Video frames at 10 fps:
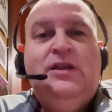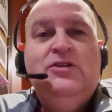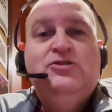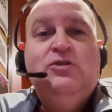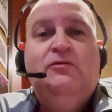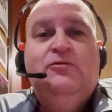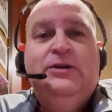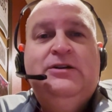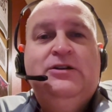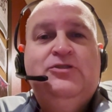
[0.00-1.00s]
software
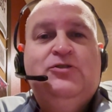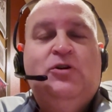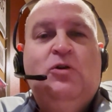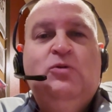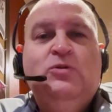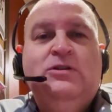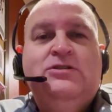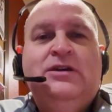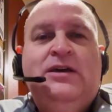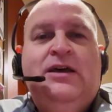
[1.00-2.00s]
controlled,
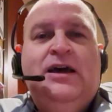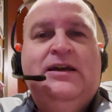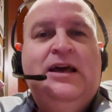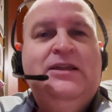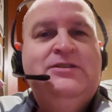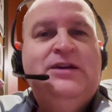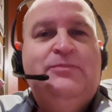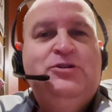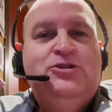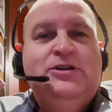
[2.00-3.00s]
color
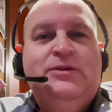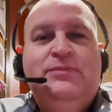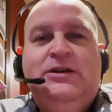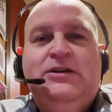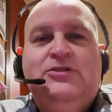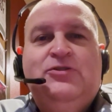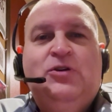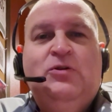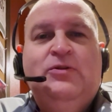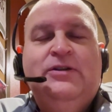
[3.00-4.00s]
temperature can be
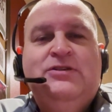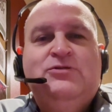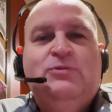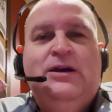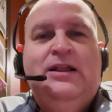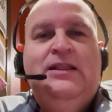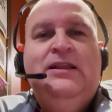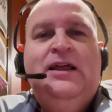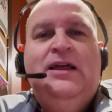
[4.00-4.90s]
controlled as well.